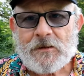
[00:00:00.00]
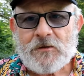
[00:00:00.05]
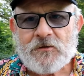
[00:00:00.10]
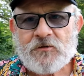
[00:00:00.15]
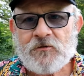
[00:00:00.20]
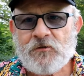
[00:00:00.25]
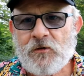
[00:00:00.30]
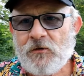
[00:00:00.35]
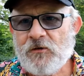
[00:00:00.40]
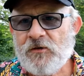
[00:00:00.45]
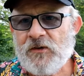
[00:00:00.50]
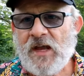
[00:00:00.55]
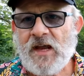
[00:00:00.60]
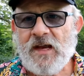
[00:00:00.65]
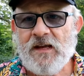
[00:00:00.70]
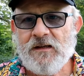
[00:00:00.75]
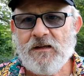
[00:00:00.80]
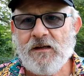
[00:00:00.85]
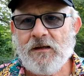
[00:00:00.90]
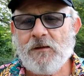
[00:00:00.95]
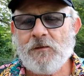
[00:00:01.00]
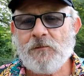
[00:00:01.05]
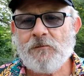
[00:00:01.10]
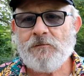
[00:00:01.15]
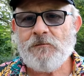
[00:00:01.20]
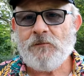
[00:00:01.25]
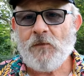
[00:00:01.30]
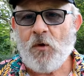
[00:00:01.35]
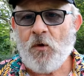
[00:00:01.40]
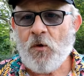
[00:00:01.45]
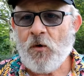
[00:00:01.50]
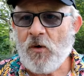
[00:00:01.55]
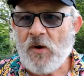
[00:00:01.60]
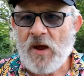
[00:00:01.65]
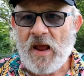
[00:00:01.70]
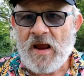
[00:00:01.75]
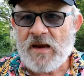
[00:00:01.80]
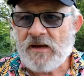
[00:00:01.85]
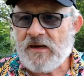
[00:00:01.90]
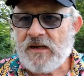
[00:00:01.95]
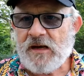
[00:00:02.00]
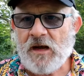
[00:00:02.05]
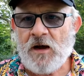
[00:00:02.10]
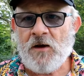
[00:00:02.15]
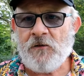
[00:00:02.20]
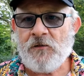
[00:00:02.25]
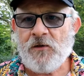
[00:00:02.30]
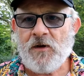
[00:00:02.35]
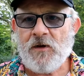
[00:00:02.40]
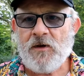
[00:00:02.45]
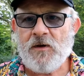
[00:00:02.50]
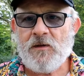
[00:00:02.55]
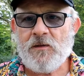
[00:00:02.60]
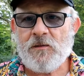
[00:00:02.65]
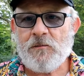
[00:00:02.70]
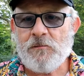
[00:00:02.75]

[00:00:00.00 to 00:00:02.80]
Strokes gained, or any other